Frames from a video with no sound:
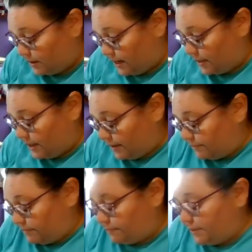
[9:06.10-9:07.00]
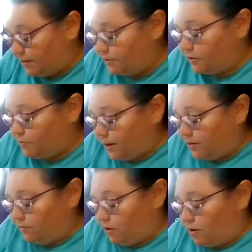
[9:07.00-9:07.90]
to get it done. And there's no
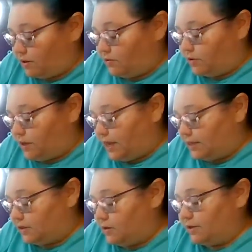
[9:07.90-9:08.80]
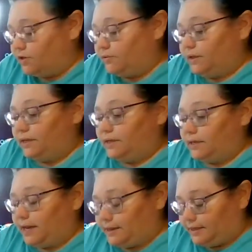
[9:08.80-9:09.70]
right or wrong. You take as long as you need
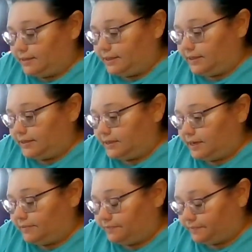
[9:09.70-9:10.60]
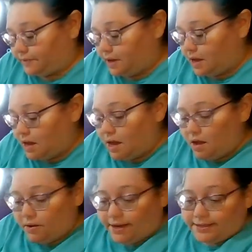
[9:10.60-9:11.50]
to get these things done.
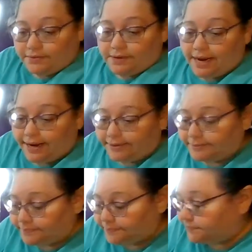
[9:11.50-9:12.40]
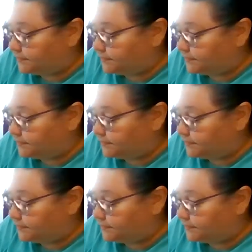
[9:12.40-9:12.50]
Okay, so now